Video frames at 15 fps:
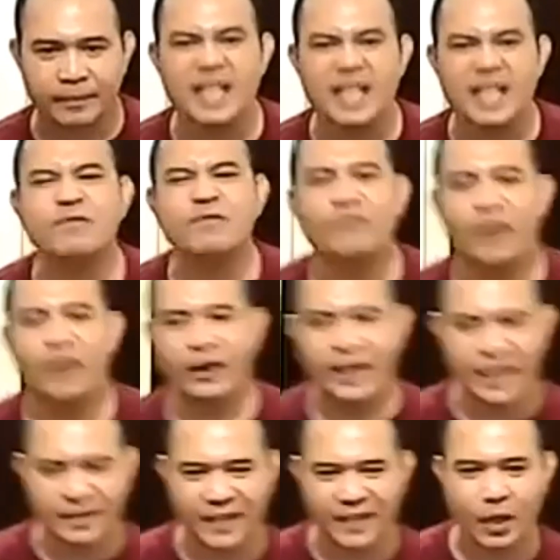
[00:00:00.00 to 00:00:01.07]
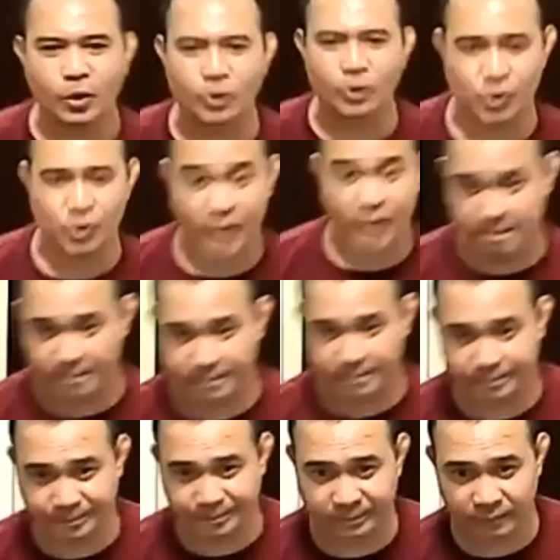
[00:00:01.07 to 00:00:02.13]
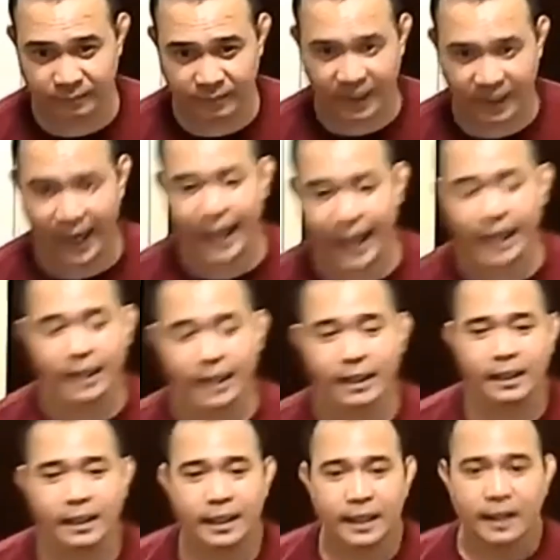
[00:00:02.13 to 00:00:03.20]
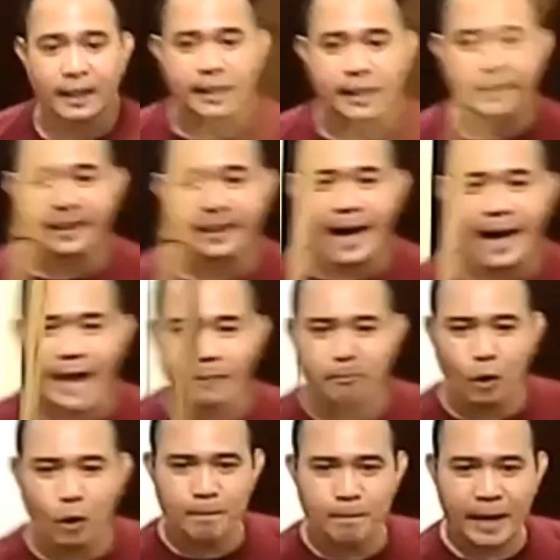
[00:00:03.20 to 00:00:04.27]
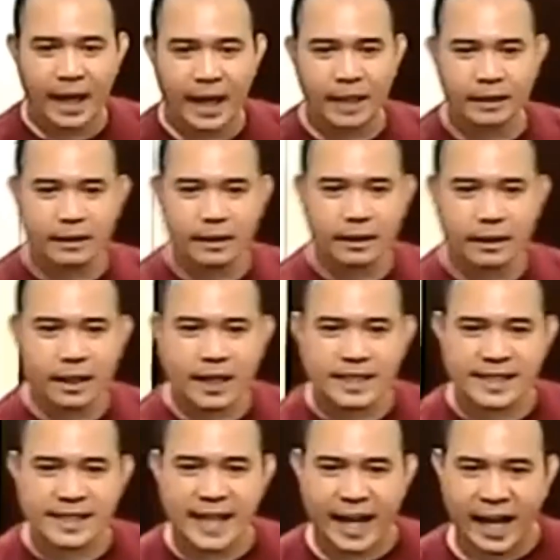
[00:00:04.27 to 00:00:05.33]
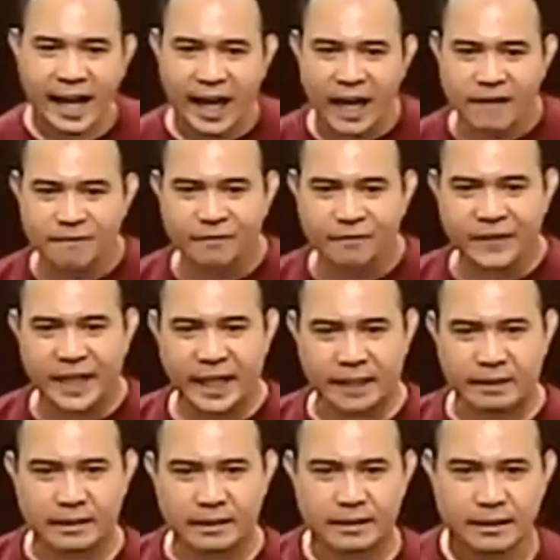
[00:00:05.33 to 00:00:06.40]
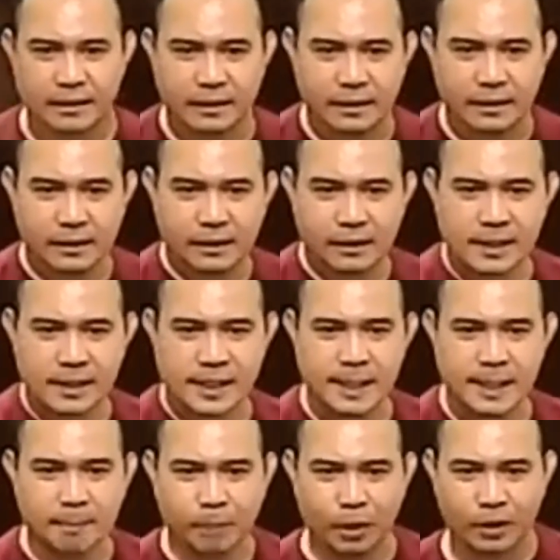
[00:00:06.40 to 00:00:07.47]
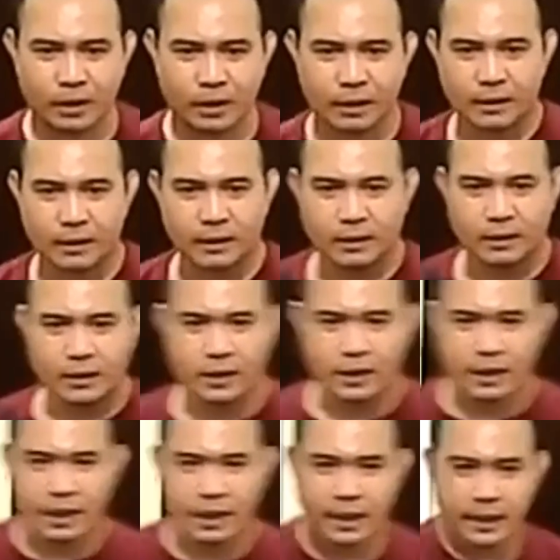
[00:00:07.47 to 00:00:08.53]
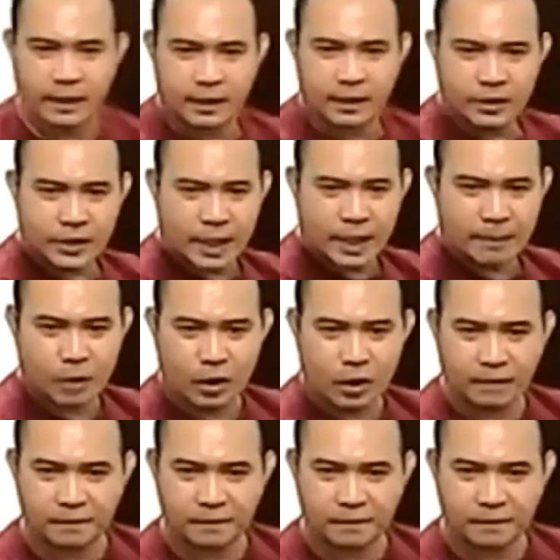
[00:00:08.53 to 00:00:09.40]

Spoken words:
very difficult to stop. Okay, that movement is the infinite symbol. See the move?